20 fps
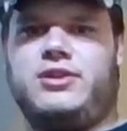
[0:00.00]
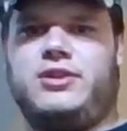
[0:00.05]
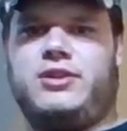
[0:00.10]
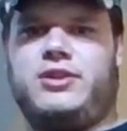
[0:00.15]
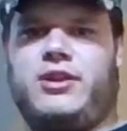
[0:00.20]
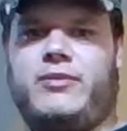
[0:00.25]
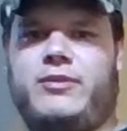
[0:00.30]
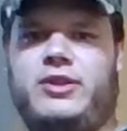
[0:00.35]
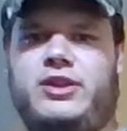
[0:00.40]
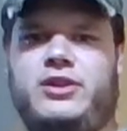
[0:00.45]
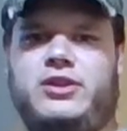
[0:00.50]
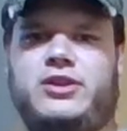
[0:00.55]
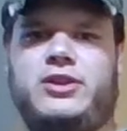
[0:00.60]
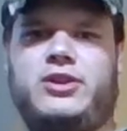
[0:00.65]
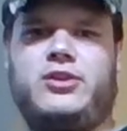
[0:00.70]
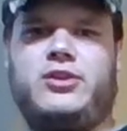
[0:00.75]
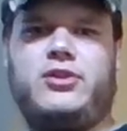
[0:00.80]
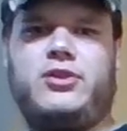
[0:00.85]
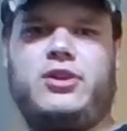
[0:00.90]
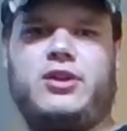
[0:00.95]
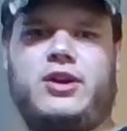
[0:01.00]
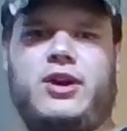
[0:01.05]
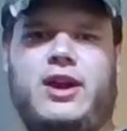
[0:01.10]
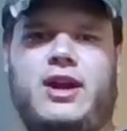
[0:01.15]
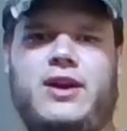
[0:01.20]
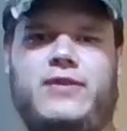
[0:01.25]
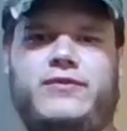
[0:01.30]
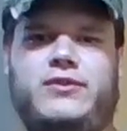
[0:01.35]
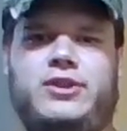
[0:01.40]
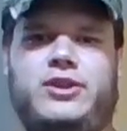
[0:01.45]
I mean, canoe, you're gonna
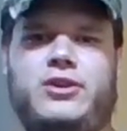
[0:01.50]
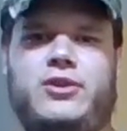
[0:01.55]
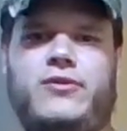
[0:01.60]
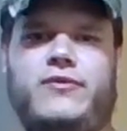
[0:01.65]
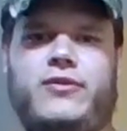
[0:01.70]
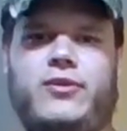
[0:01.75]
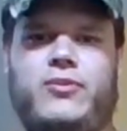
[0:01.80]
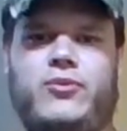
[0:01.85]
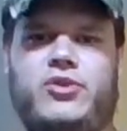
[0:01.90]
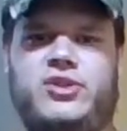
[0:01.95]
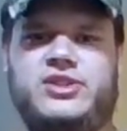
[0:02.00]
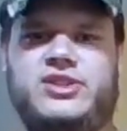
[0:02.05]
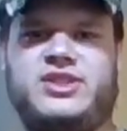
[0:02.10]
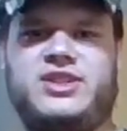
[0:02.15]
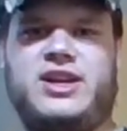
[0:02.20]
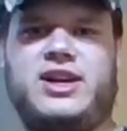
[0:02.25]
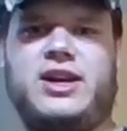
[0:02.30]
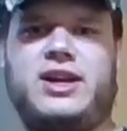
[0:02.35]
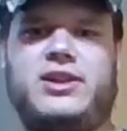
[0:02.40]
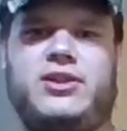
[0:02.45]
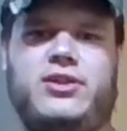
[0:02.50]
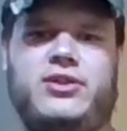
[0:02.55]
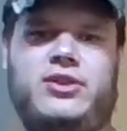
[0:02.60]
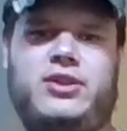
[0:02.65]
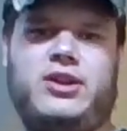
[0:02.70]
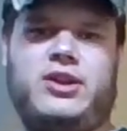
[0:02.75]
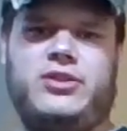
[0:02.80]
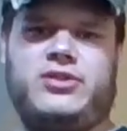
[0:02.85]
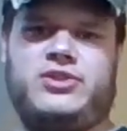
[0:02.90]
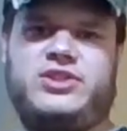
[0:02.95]
have to go from one side and then
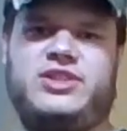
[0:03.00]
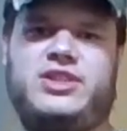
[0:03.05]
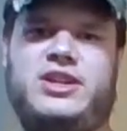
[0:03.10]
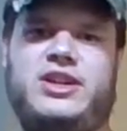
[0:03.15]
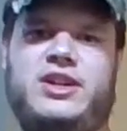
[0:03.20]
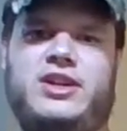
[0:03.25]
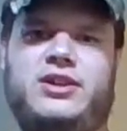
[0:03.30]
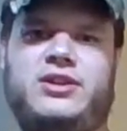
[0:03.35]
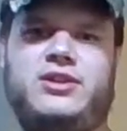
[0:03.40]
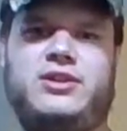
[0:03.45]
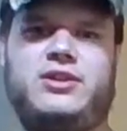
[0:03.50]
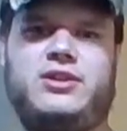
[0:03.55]
the other side.